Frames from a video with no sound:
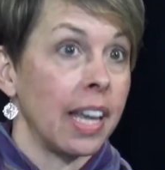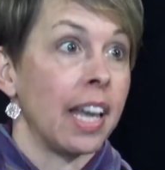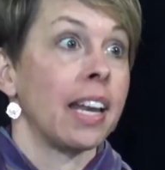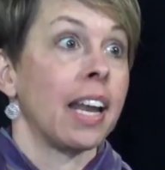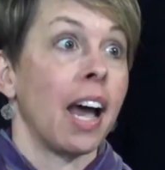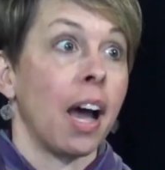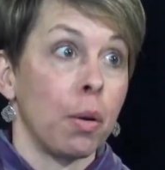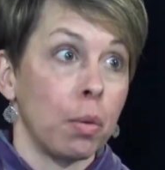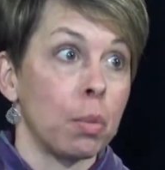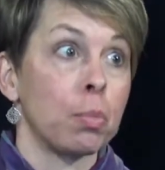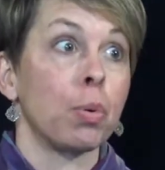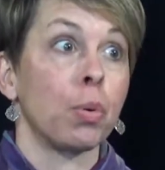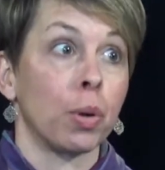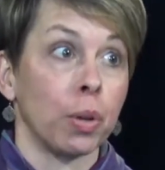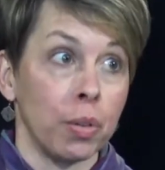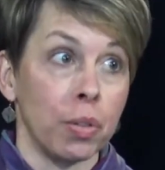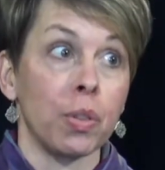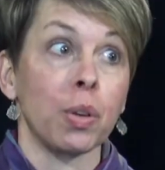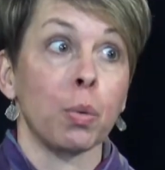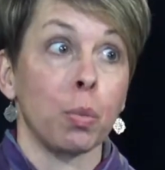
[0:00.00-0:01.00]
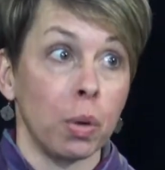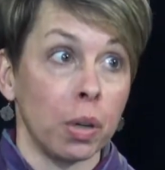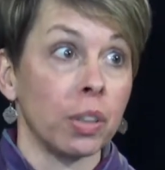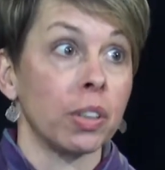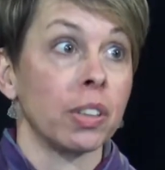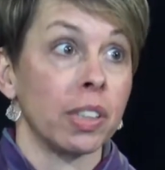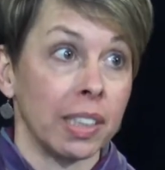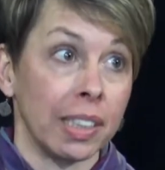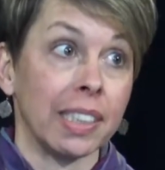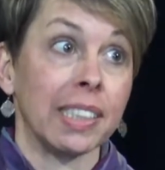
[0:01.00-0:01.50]
and how important their
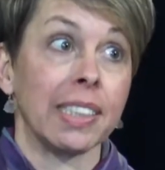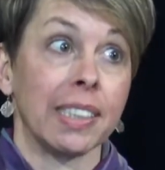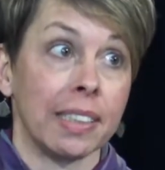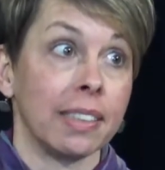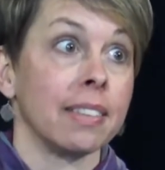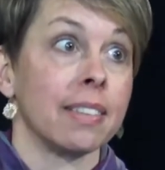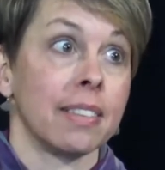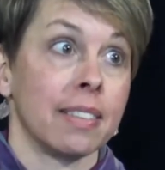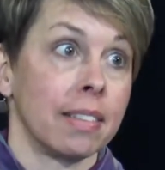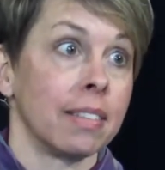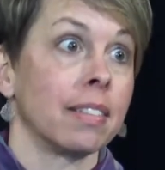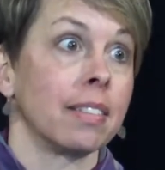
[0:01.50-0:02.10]
work really is.